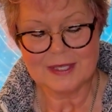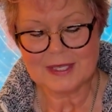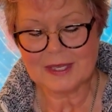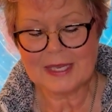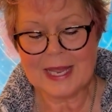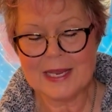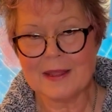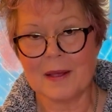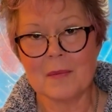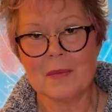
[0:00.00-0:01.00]
to lay
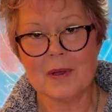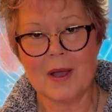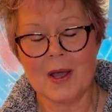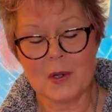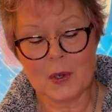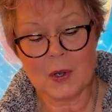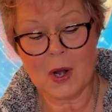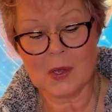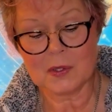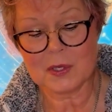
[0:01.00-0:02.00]
them on her
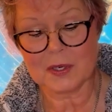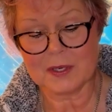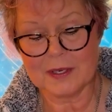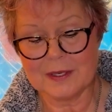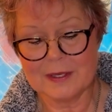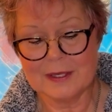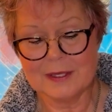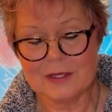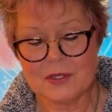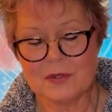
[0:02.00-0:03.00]
altar,
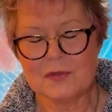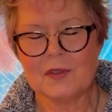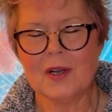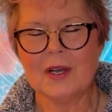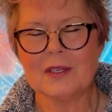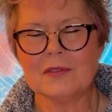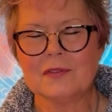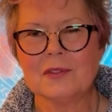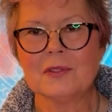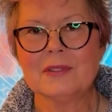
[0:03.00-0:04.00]
to fall
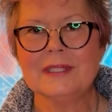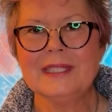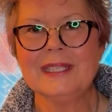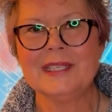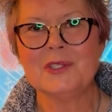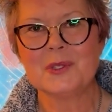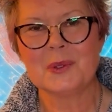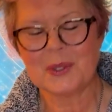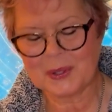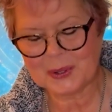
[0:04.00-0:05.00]
fully
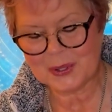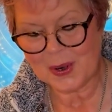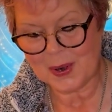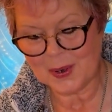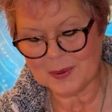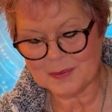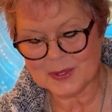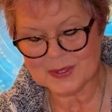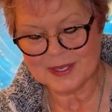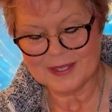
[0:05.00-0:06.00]
into her
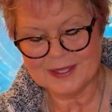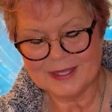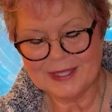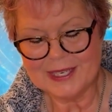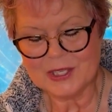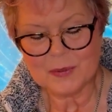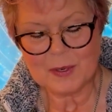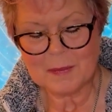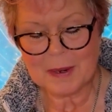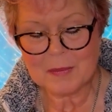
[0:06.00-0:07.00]
arms, to
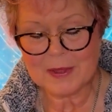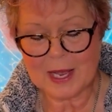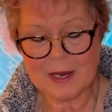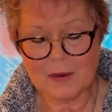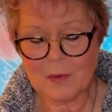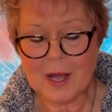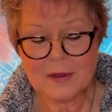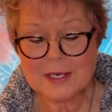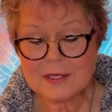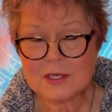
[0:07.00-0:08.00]
remember that
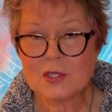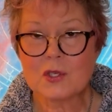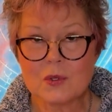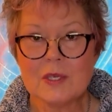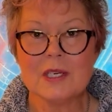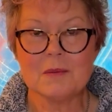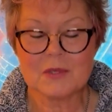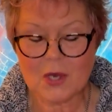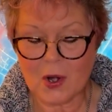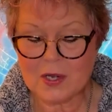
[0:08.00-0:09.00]
while these
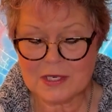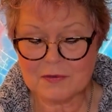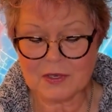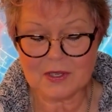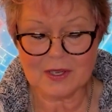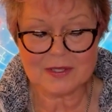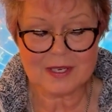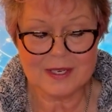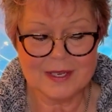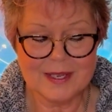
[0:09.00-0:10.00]
extremes are
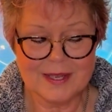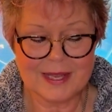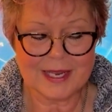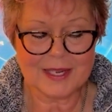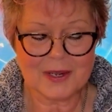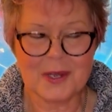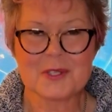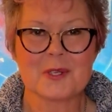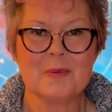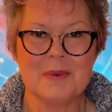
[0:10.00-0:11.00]
difficult, they can
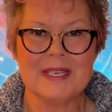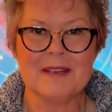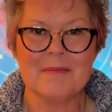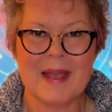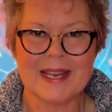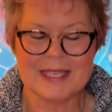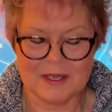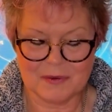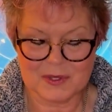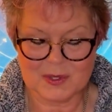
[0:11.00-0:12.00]
also be
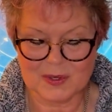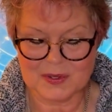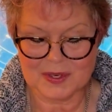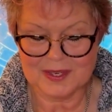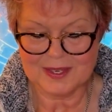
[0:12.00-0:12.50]
magnificent.